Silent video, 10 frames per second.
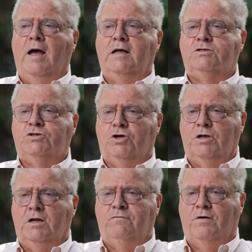and
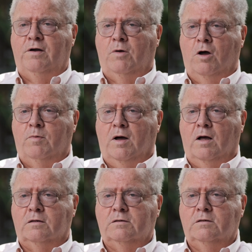certainly very
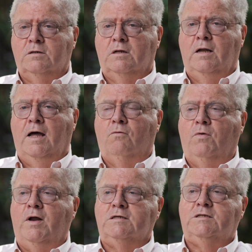mobile. Now,
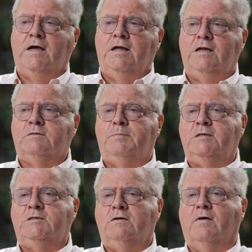when I say
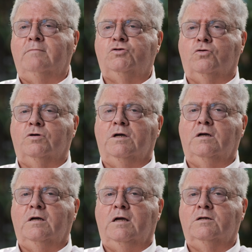inexpensive, I'm
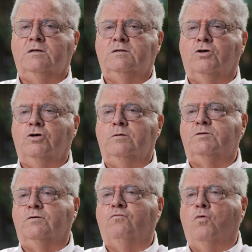talking in
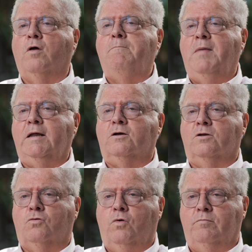terms of what
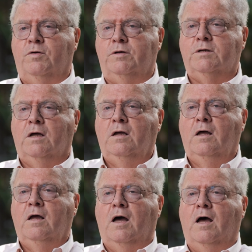medical equipment
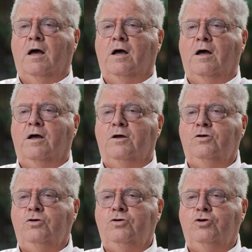
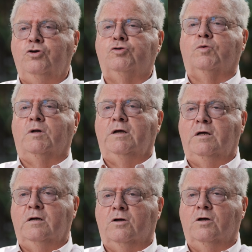usually